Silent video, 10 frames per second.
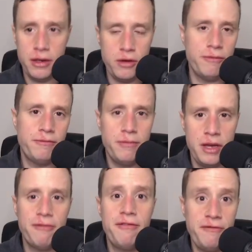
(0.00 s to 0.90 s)
You
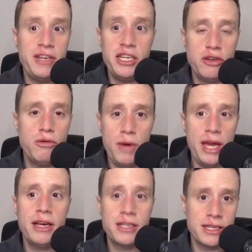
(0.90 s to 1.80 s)
have 52
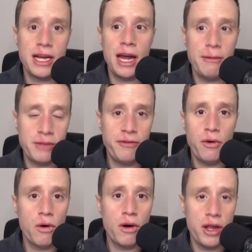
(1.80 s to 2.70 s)
weeks times
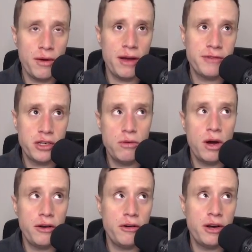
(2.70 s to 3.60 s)
4. You have
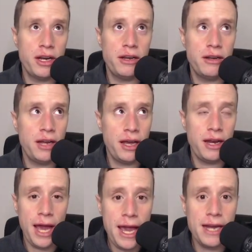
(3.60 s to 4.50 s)

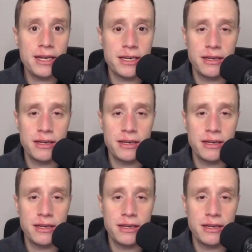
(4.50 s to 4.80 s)
208